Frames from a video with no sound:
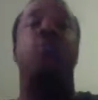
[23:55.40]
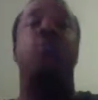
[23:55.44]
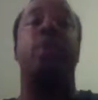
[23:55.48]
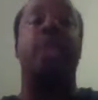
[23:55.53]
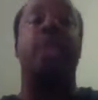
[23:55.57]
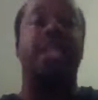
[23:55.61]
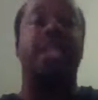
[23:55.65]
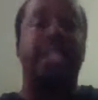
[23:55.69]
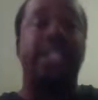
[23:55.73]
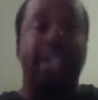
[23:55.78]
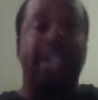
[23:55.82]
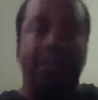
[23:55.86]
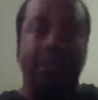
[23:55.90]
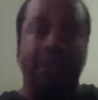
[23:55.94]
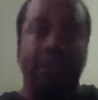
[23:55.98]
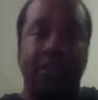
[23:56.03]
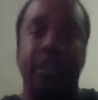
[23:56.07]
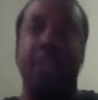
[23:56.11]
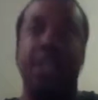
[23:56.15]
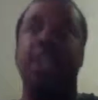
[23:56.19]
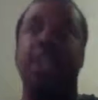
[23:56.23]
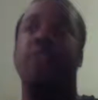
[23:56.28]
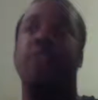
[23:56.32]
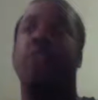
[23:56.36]
it's
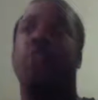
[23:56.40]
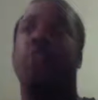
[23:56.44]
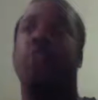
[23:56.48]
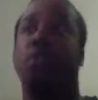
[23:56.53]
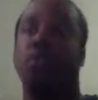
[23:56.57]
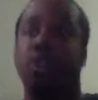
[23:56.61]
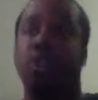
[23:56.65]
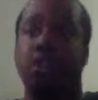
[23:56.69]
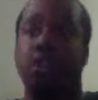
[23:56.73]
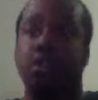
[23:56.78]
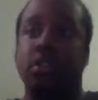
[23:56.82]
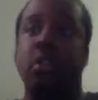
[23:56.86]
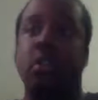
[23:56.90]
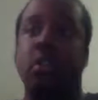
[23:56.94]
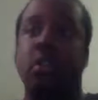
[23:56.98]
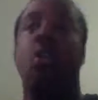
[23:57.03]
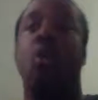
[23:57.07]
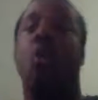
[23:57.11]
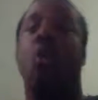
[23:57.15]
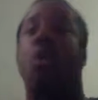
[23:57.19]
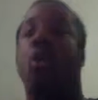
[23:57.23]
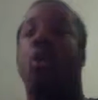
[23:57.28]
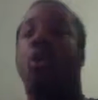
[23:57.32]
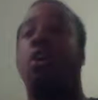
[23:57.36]
convenient for you.
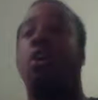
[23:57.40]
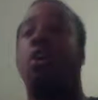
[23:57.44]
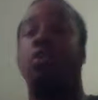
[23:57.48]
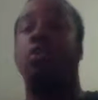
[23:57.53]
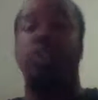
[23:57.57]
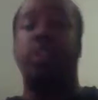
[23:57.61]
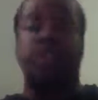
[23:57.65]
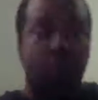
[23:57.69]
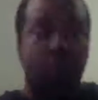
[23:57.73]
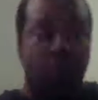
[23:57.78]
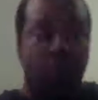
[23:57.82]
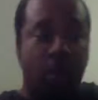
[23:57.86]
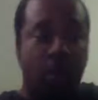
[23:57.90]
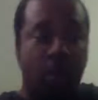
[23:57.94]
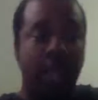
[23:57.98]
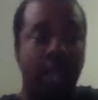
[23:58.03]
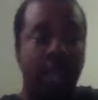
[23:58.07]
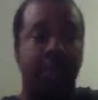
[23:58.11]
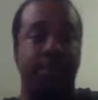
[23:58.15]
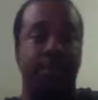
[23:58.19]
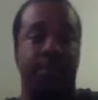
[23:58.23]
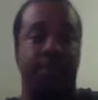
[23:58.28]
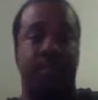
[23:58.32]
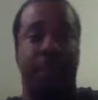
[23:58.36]
Oh, there's a
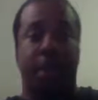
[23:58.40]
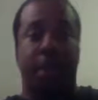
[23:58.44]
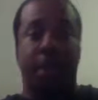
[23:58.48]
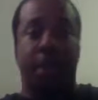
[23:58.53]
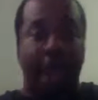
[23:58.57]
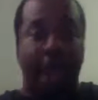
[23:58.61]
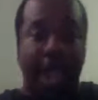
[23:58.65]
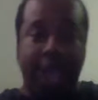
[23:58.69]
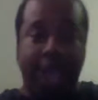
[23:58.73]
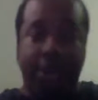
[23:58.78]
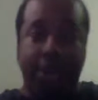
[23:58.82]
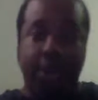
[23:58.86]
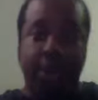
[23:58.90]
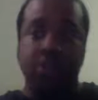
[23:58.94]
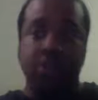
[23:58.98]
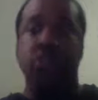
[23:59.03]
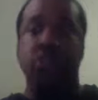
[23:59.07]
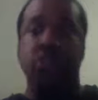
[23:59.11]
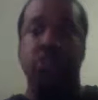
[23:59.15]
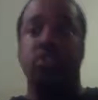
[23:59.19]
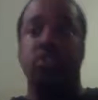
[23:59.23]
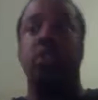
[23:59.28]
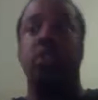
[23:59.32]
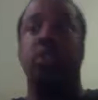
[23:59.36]
black person
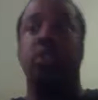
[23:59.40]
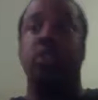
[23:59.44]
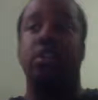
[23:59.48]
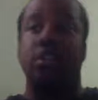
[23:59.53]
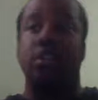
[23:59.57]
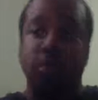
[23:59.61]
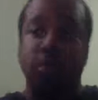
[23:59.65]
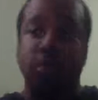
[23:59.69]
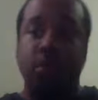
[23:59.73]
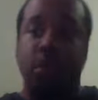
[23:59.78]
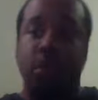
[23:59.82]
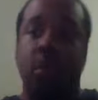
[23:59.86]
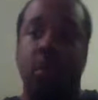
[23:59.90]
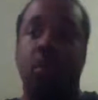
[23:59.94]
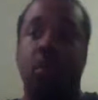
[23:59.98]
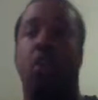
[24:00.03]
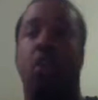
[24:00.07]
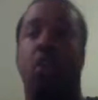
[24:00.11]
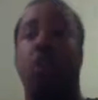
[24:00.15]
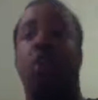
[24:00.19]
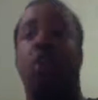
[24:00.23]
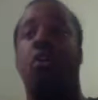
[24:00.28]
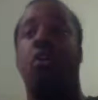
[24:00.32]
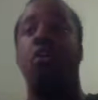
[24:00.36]
doing it, so we're gonna
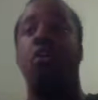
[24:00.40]
go